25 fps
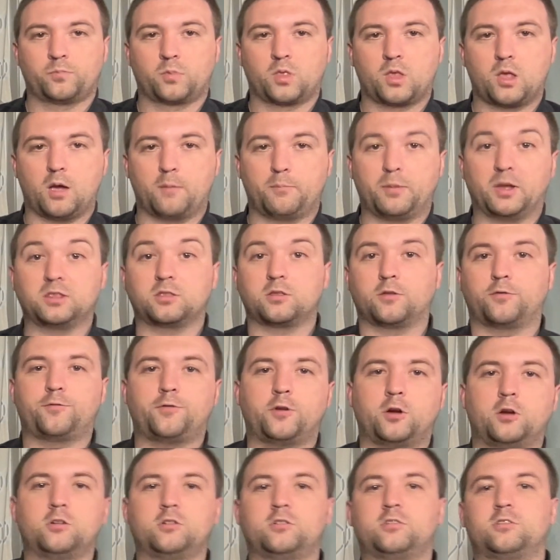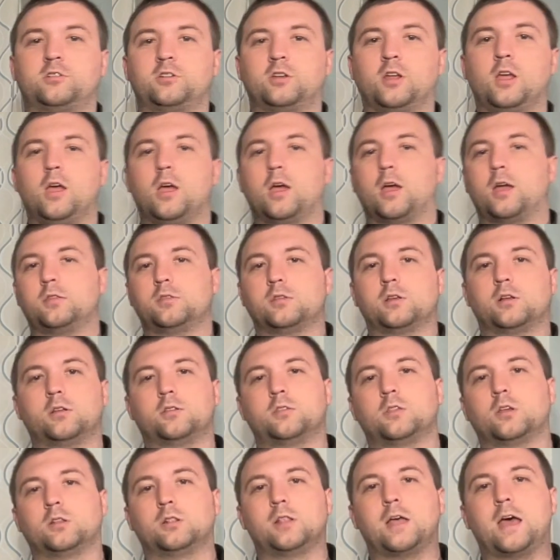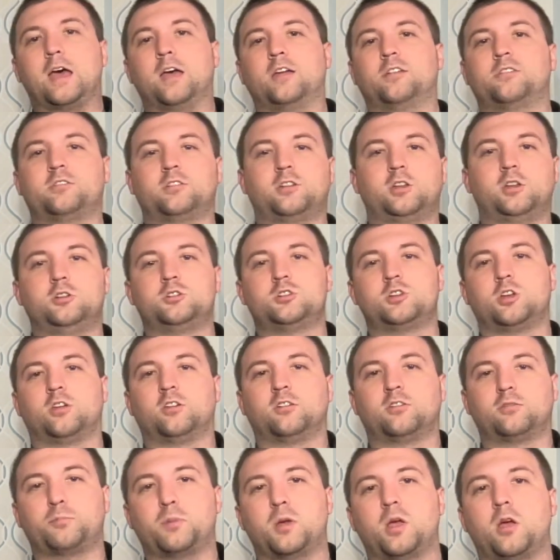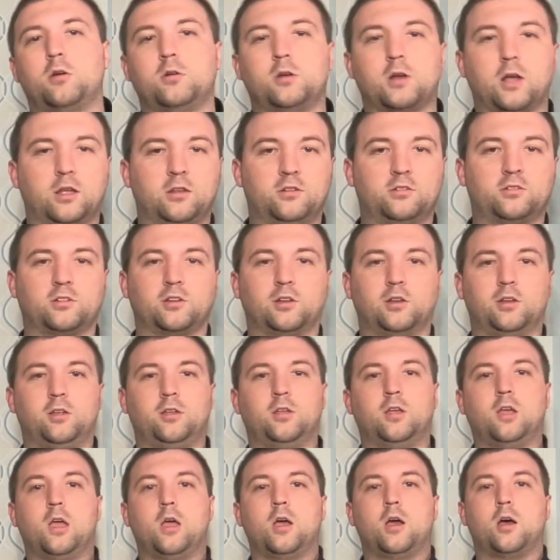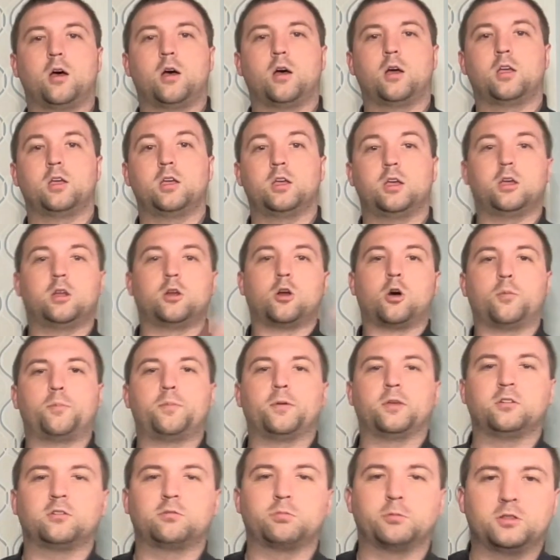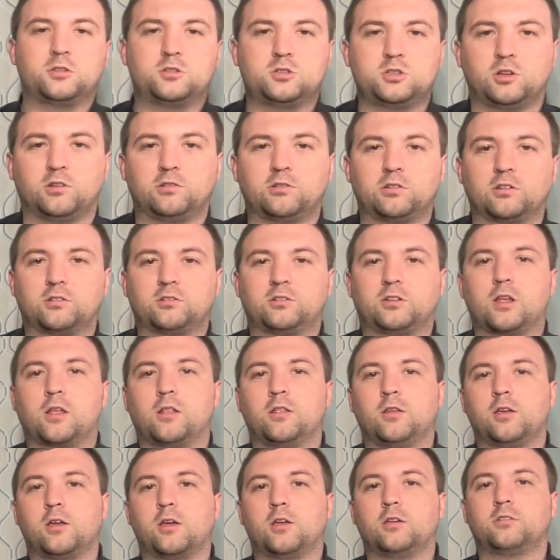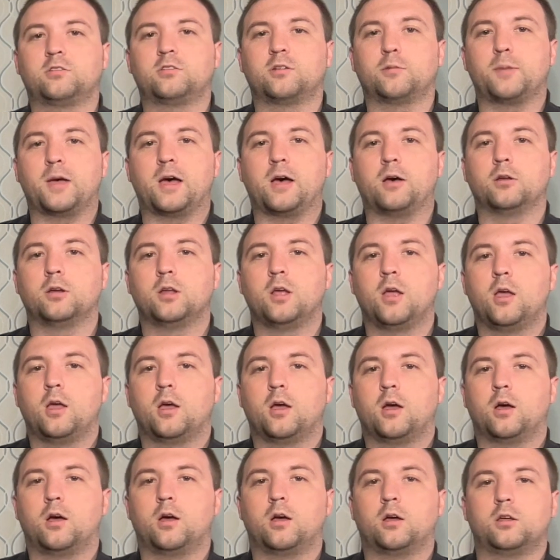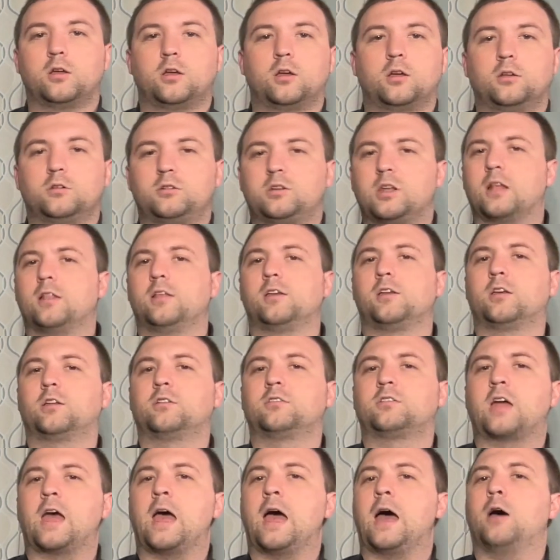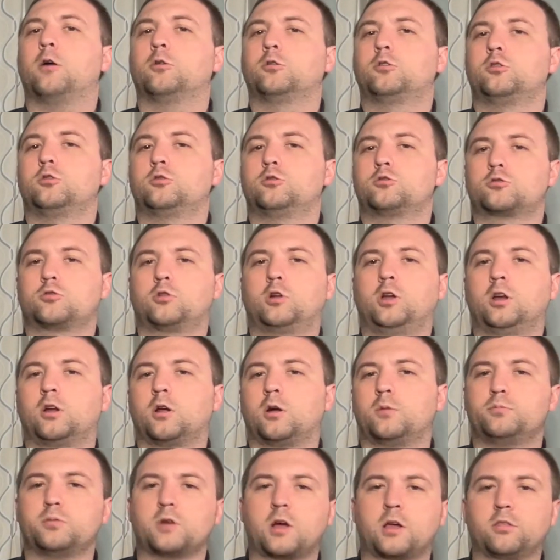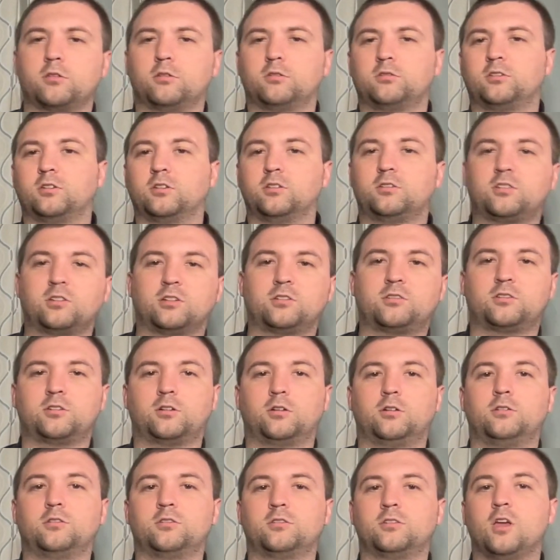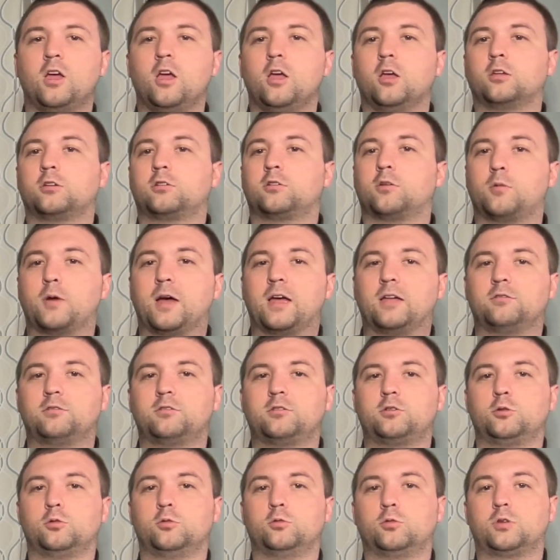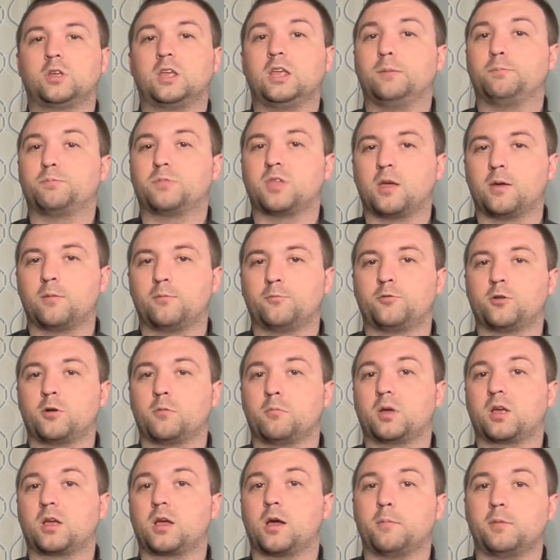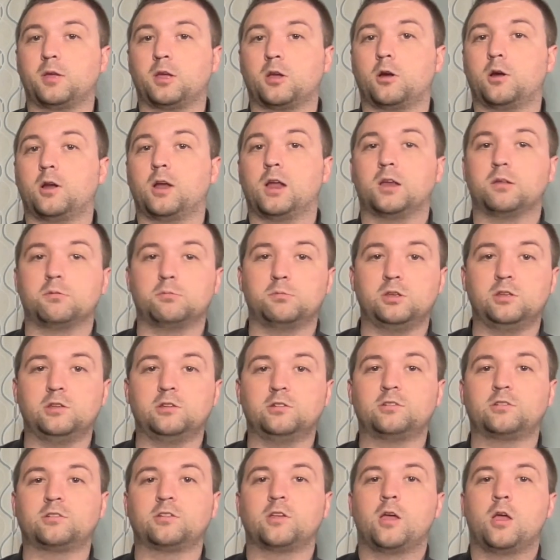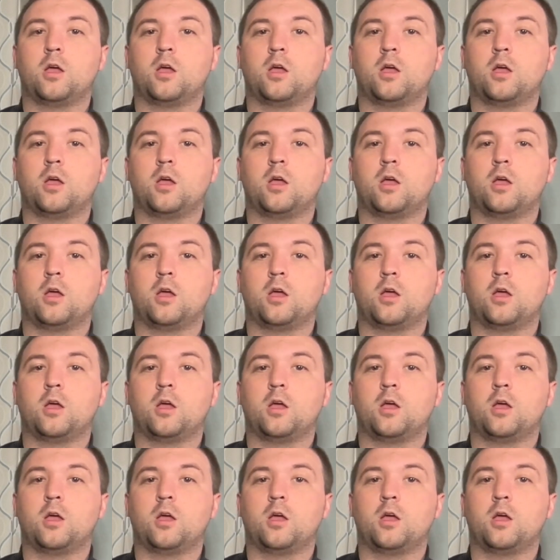uh, but the first and the, the last teachings pair nicely. Uh, it, it, opens with Jesus telling us about uh, uh, telling us how to treat our brothers and sisters so as to keep them from becoming our enemies,